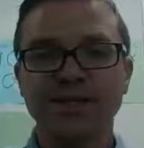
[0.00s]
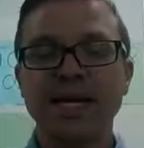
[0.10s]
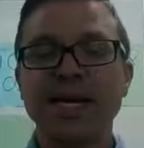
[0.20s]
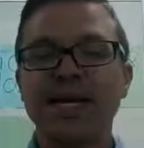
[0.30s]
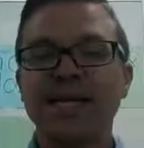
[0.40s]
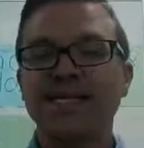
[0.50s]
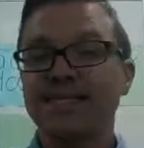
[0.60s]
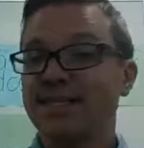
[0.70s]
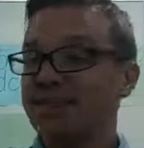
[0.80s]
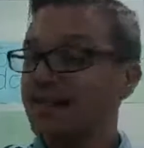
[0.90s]
It's the
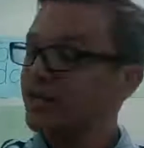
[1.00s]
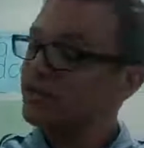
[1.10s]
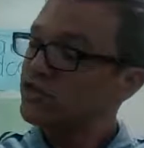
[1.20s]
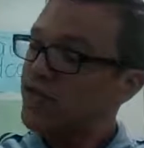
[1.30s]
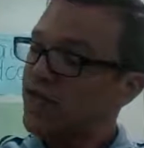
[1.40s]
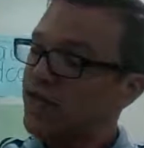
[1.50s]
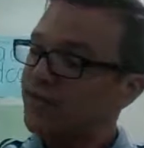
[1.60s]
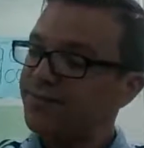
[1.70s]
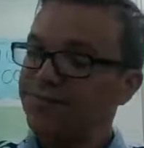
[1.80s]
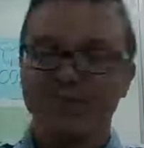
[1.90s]
letter J.
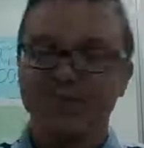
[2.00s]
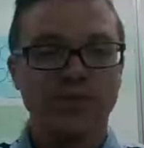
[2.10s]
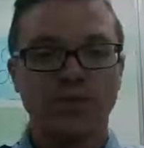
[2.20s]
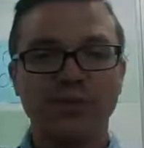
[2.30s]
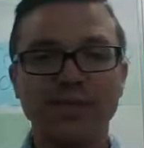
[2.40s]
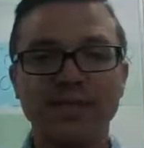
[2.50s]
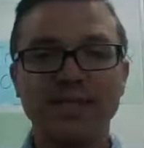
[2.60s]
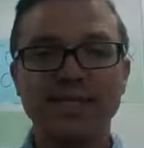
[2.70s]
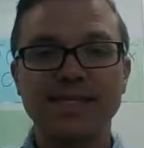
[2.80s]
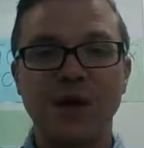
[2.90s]
Repeat the
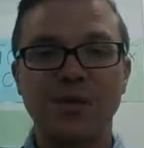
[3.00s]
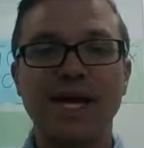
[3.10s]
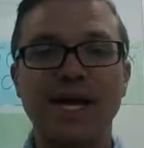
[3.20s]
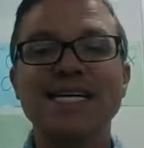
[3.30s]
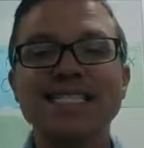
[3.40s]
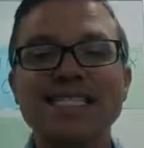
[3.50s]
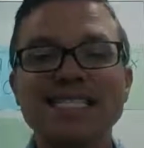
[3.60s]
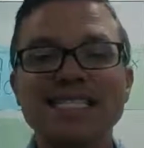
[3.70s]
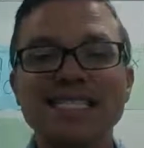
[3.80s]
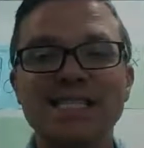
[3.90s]
sound. J.
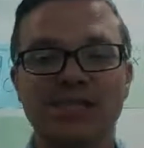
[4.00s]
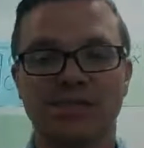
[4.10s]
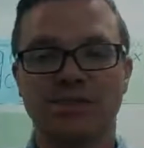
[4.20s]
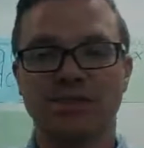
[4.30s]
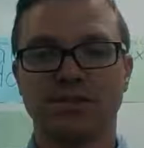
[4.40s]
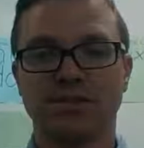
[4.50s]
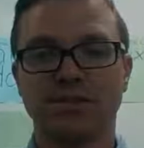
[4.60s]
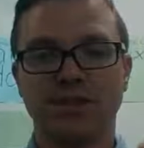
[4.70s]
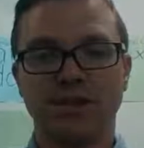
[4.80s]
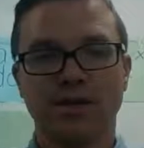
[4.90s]

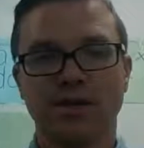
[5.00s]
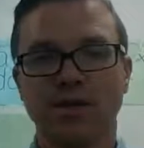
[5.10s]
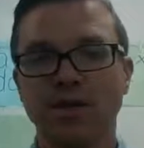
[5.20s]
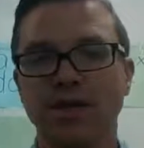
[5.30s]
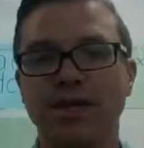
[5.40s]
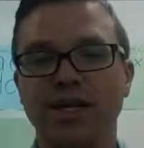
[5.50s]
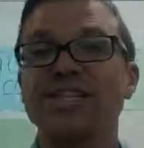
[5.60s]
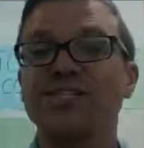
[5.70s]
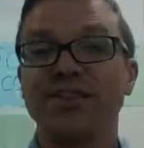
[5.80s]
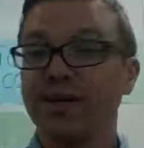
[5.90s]
Good. It's
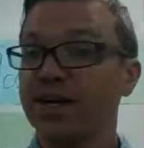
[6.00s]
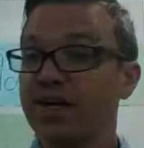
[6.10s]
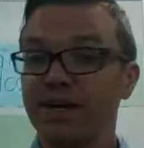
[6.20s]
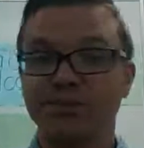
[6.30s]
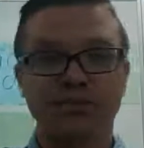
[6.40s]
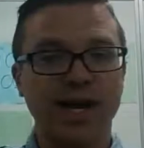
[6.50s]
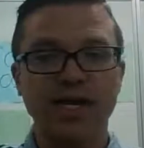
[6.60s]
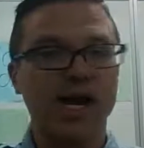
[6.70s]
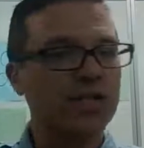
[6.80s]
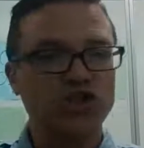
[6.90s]
very clipped, right?
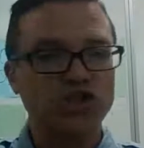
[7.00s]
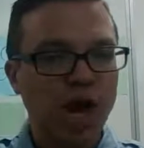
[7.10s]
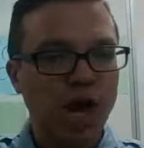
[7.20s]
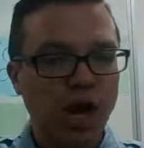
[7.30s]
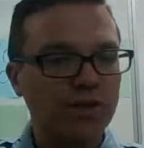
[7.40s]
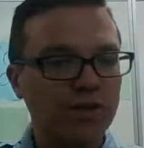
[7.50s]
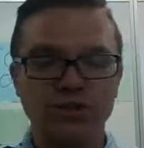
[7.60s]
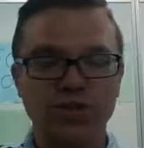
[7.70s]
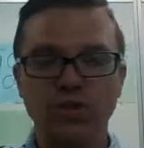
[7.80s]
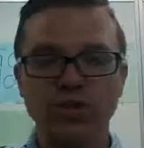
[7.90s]
Not J. There's no
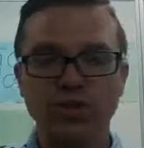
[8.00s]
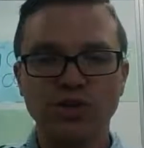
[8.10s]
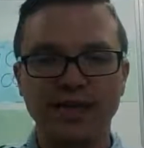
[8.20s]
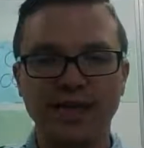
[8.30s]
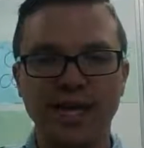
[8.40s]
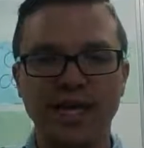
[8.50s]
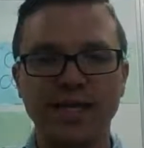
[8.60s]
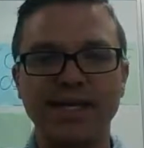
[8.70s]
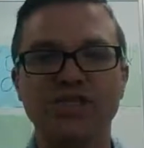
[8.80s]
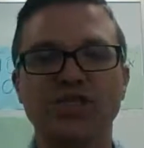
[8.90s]
U at the end.
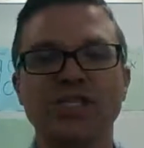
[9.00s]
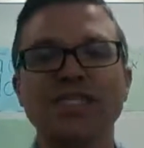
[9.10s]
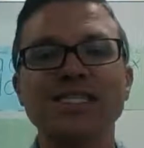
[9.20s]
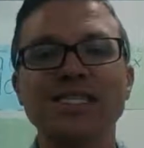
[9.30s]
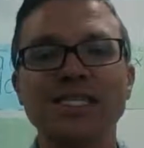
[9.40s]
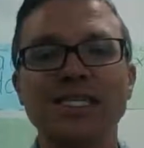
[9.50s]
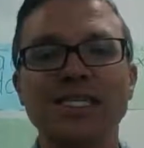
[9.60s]
It's just J.